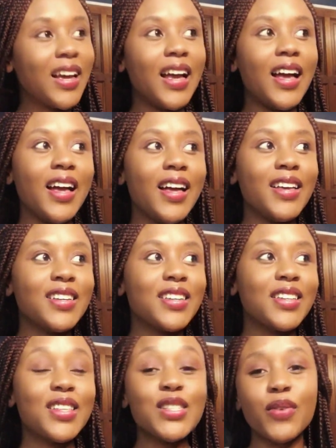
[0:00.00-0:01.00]
And
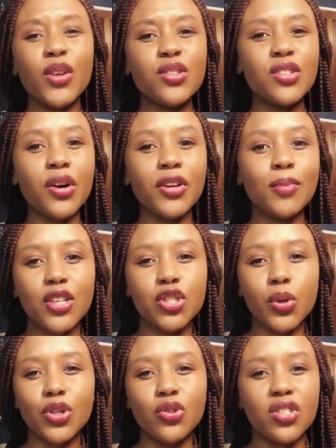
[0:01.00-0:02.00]
this video is not going to be showing you the